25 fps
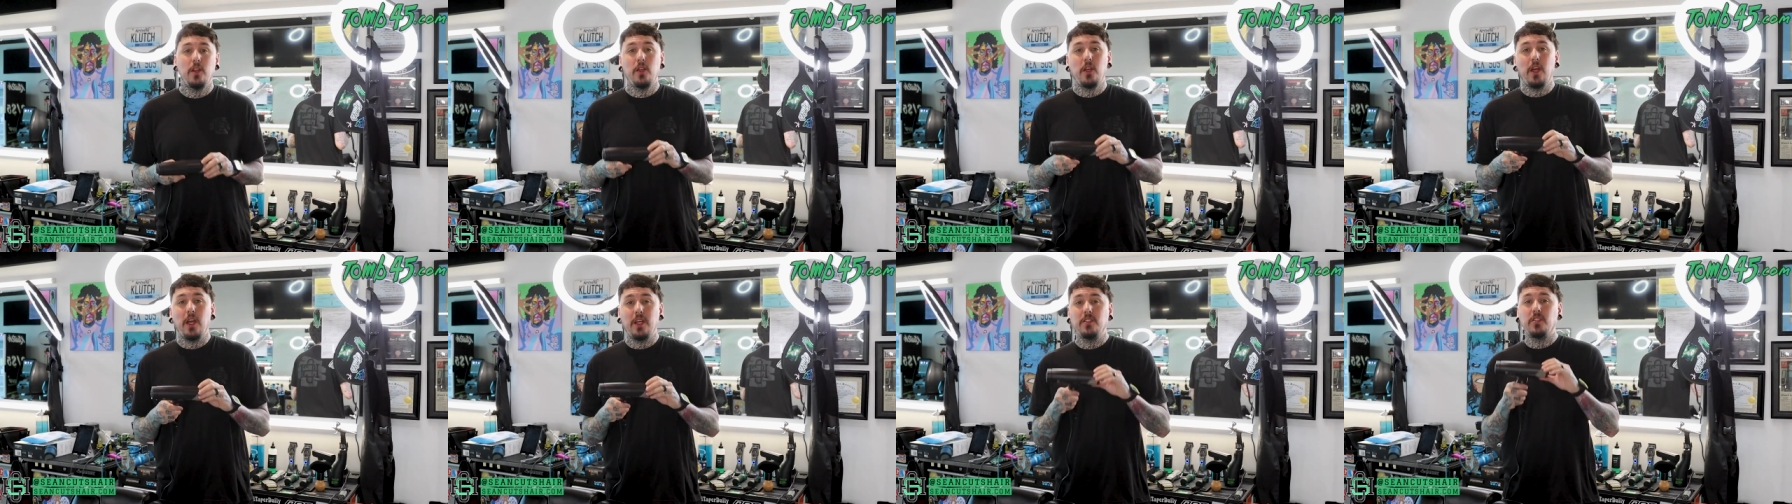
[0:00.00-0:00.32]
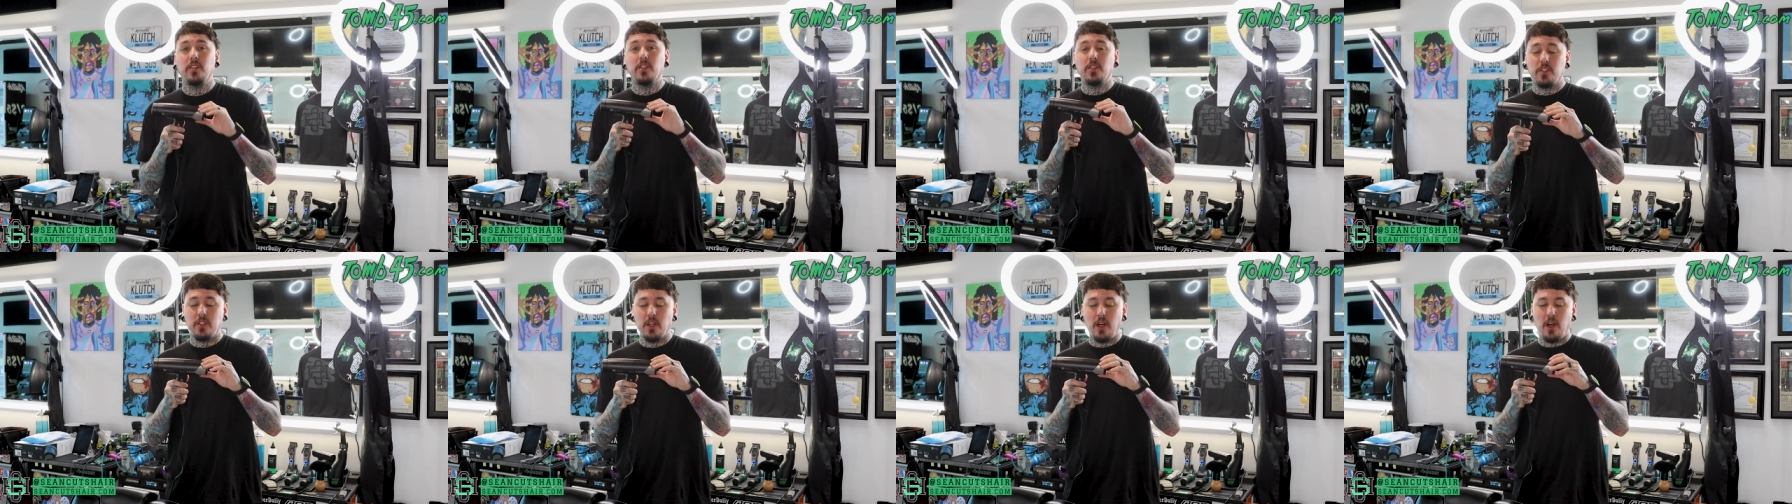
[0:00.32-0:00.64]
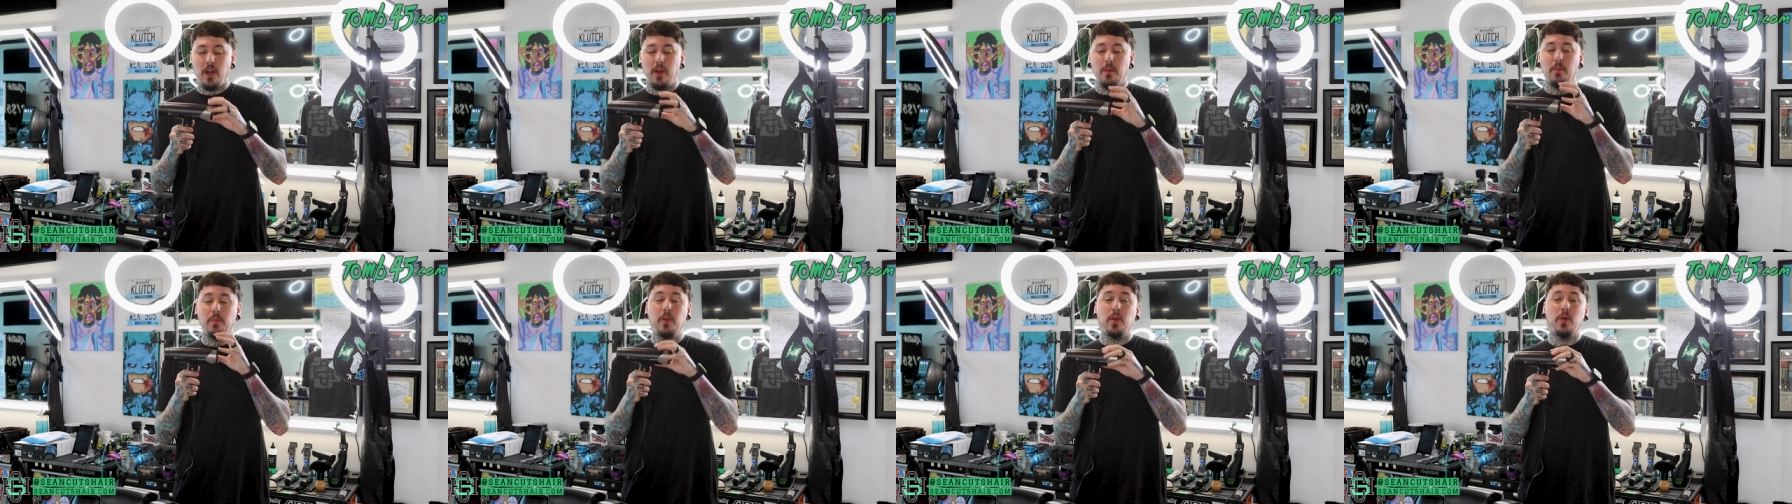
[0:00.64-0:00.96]
Now you guys just
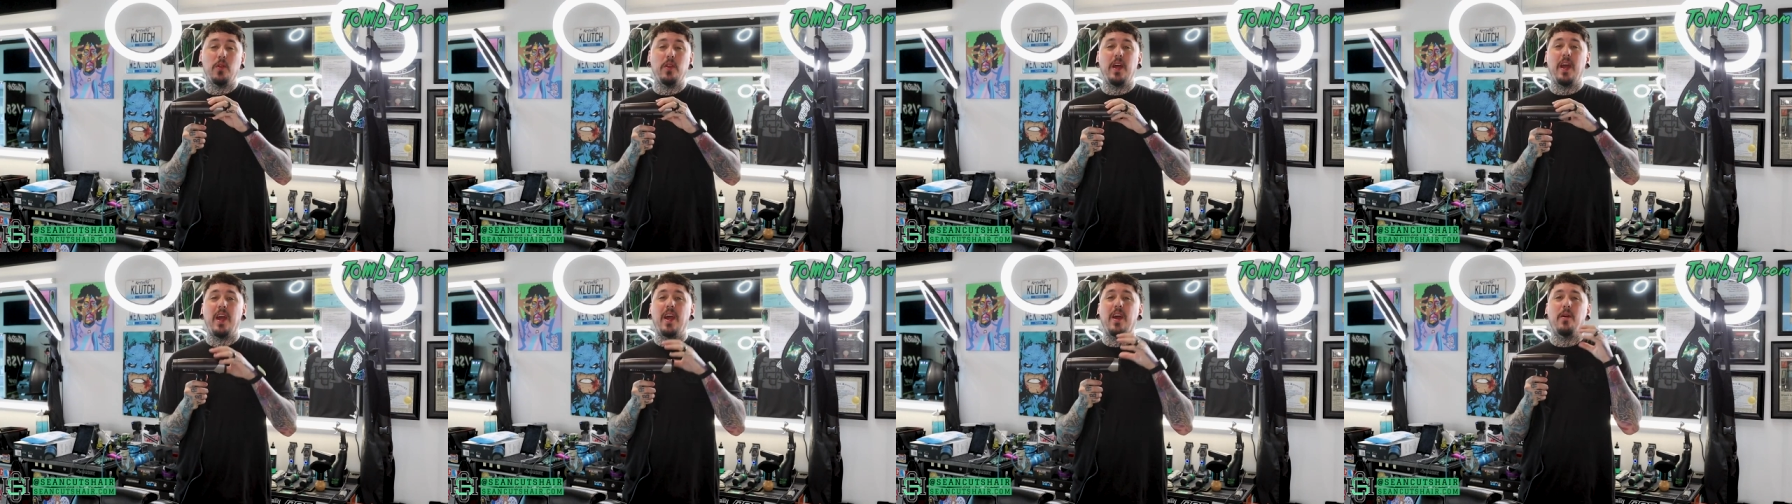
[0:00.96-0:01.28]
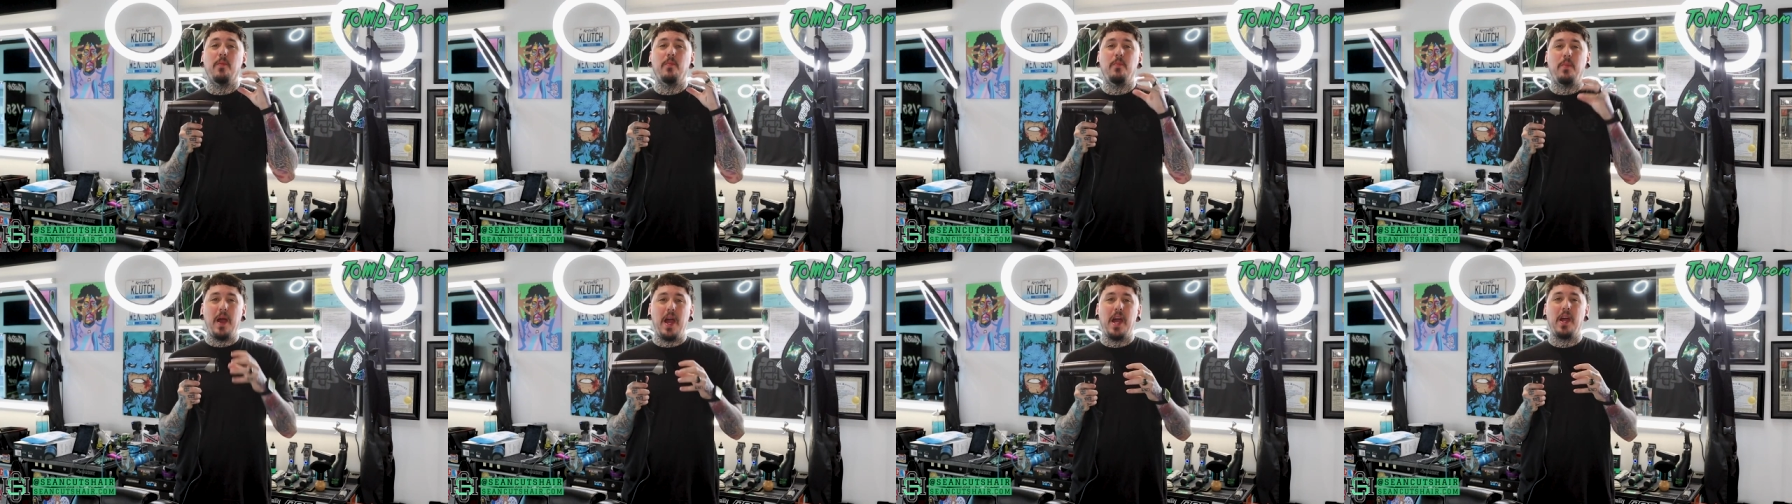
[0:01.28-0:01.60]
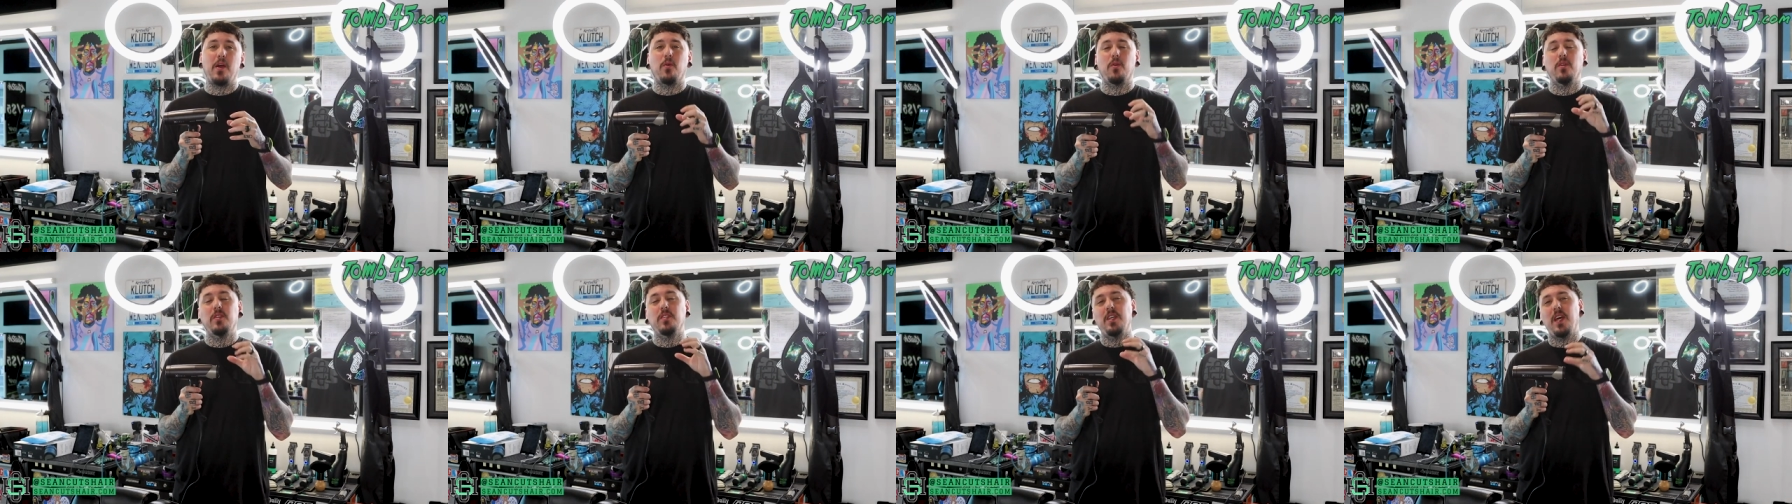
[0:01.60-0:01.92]
saw it blew the air
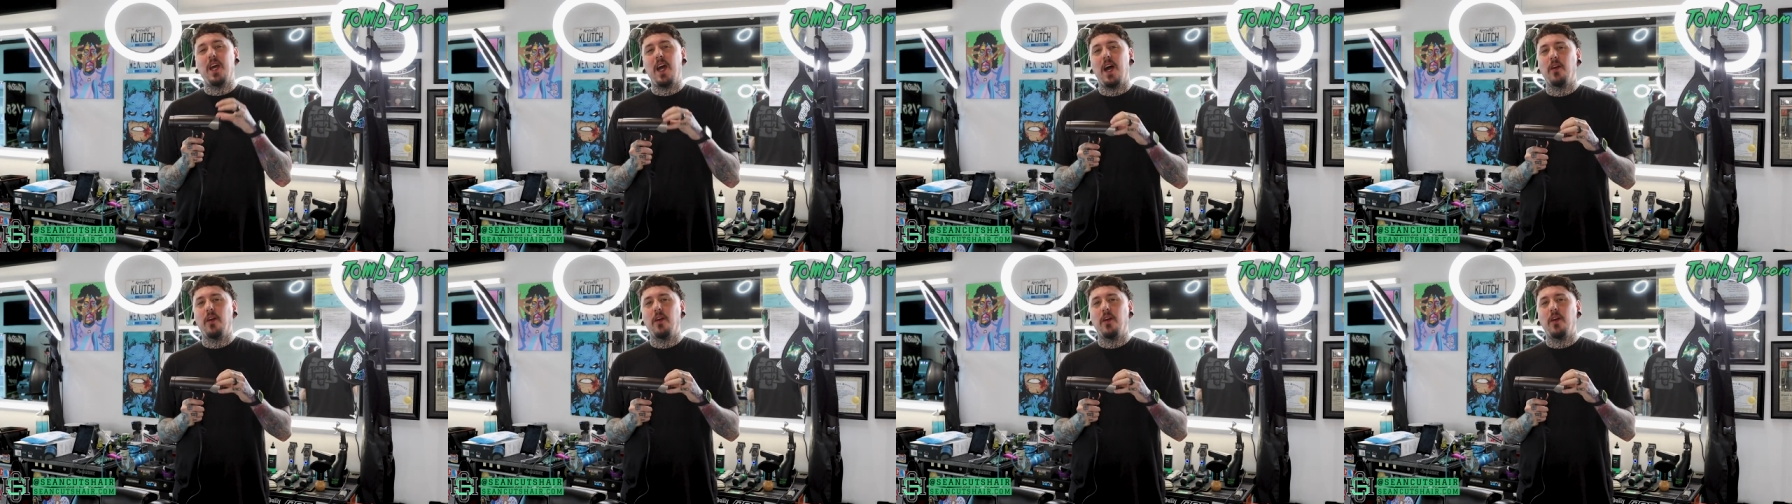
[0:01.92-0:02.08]
backwards